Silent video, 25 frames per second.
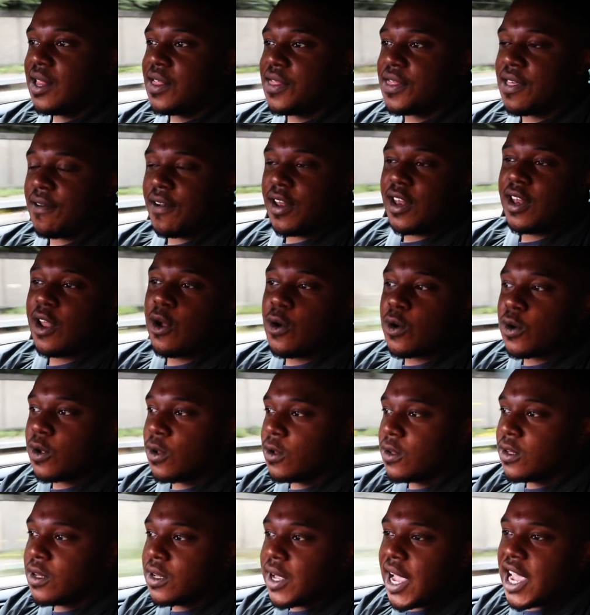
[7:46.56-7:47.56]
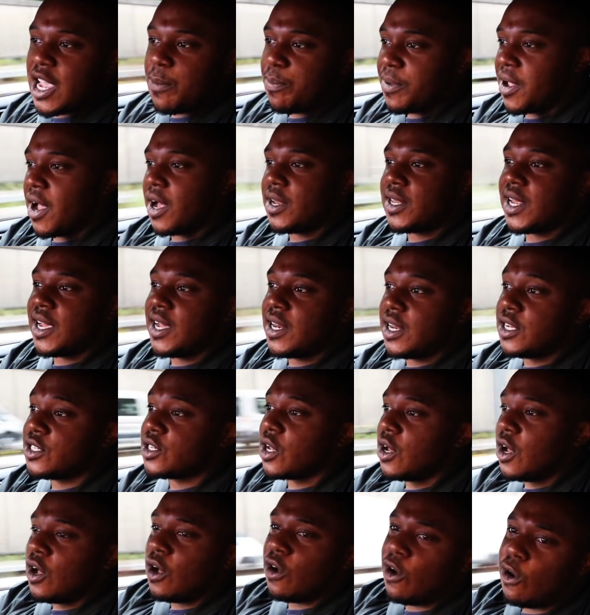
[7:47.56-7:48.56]
There are local APR dealers
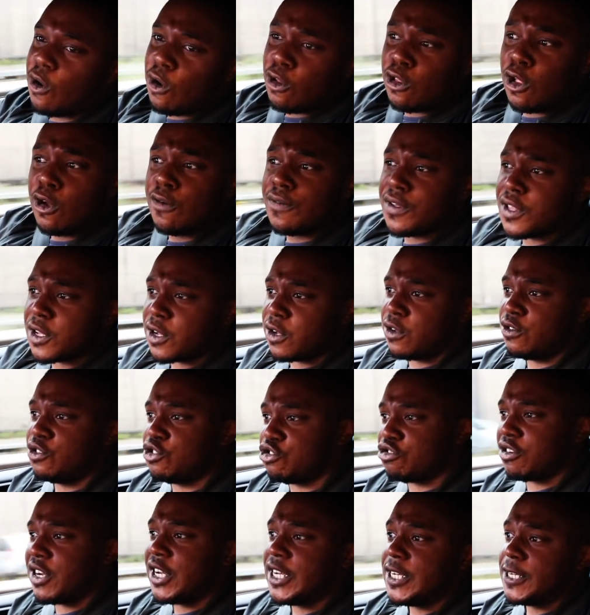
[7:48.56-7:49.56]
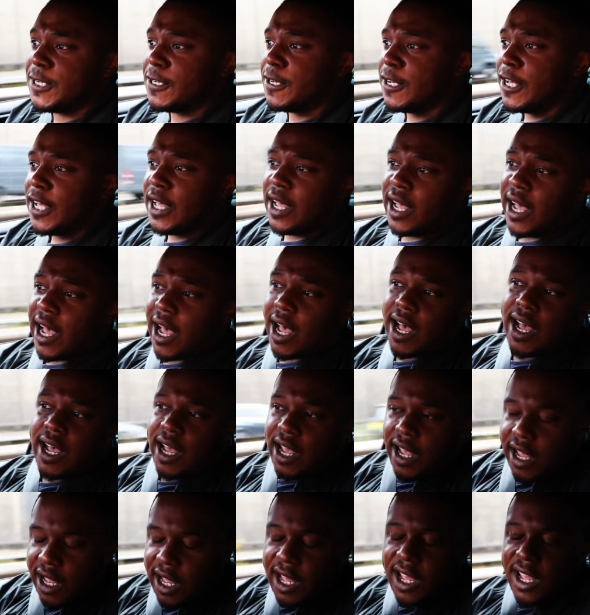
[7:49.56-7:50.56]
all over the country.
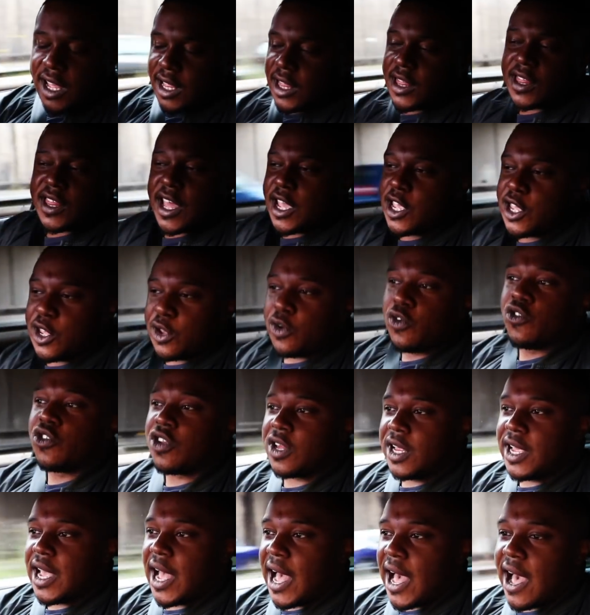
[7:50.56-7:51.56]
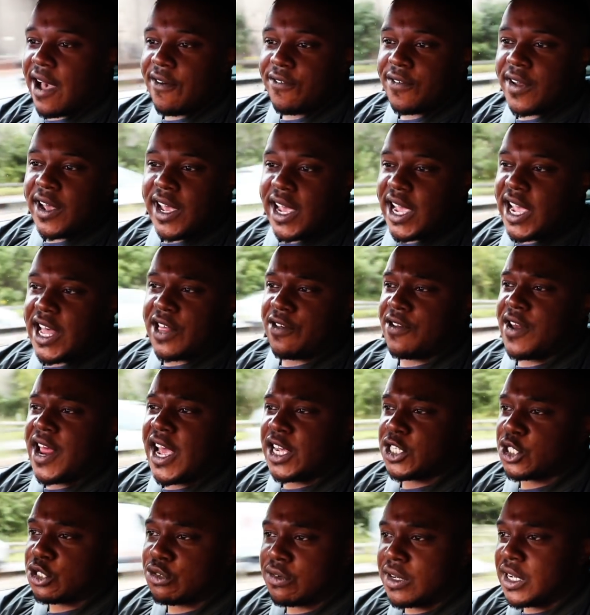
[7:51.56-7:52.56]
They usually have either an
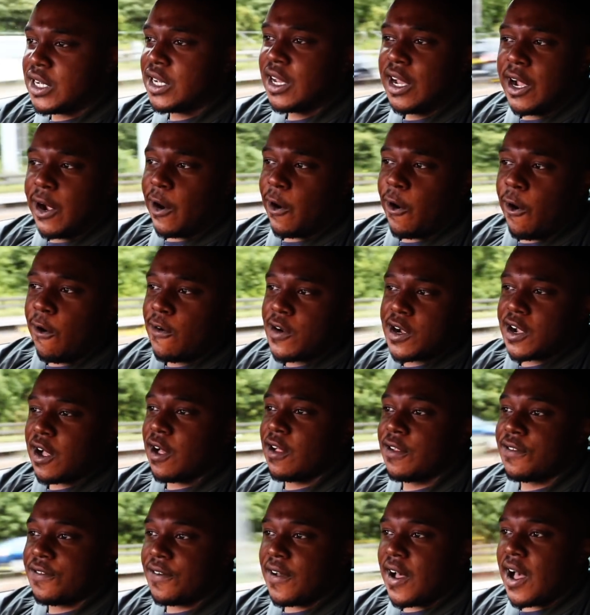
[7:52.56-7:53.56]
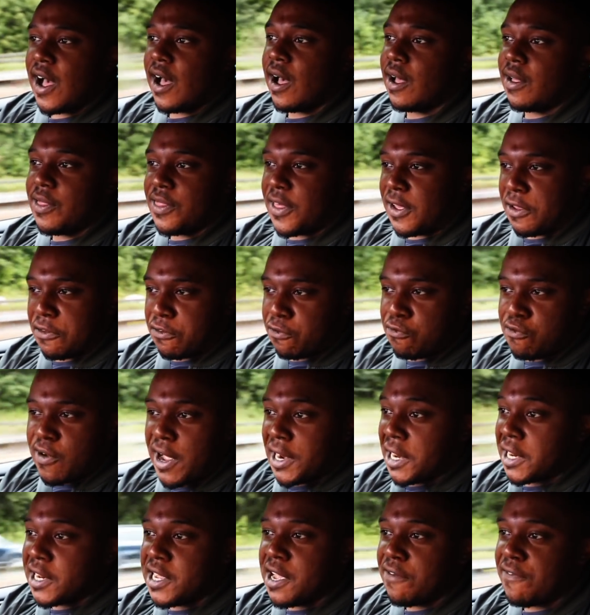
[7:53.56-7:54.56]
S3 or a Golf R that's
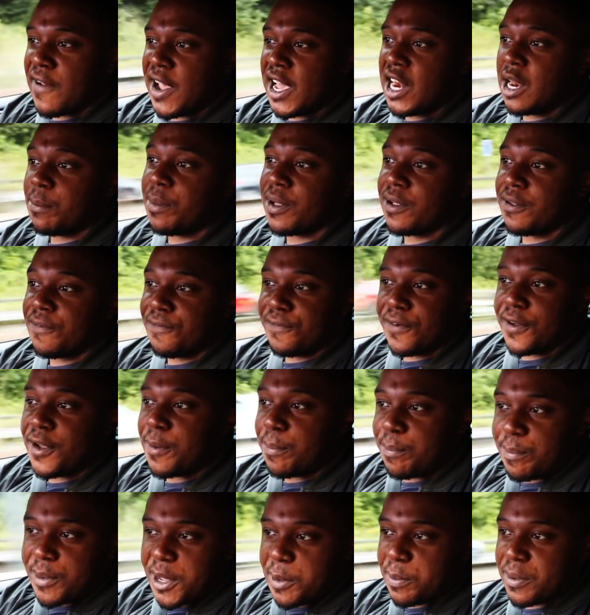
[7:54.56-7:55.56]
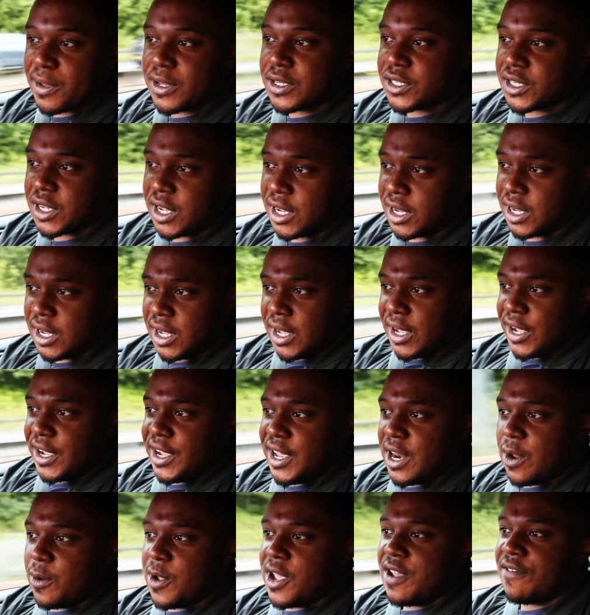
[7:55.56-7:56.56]
readily available for people to,
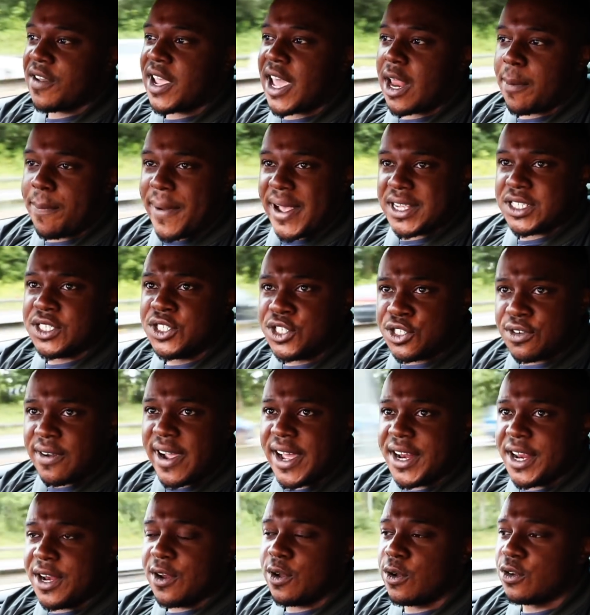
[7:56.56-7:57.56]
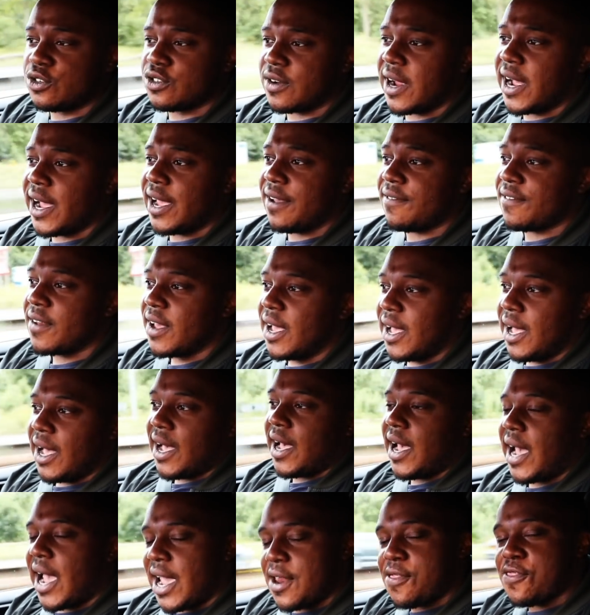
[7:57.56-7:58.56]
you know, either get a passenger ride in or drive.
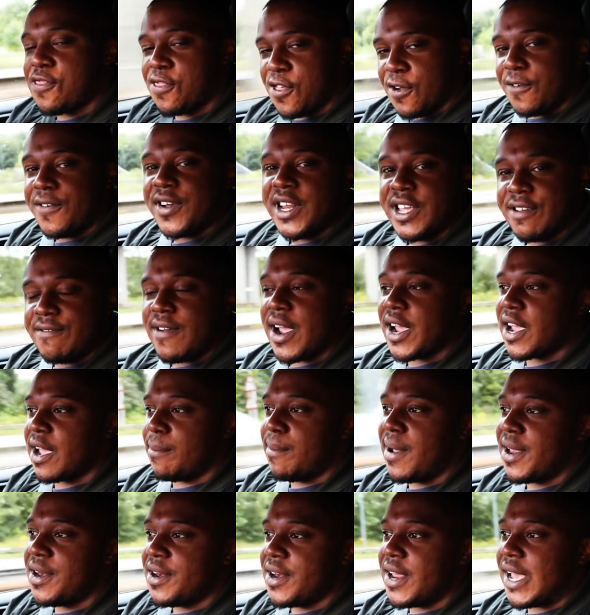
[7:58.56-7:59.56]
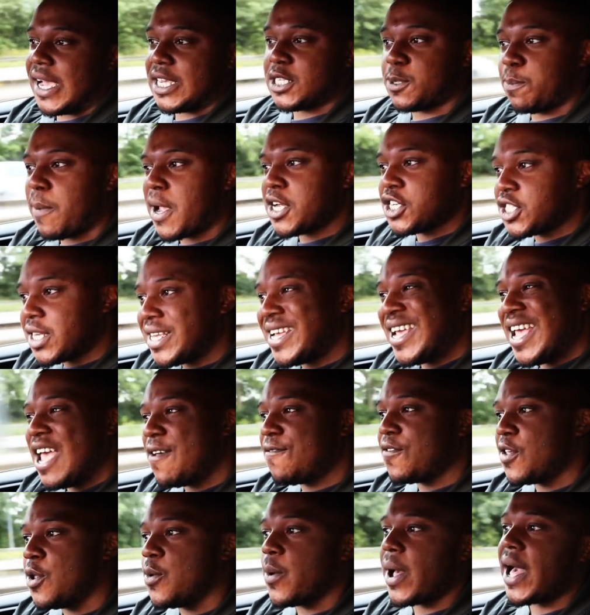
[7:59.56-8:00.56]
I thoroughly recommend it, especially if you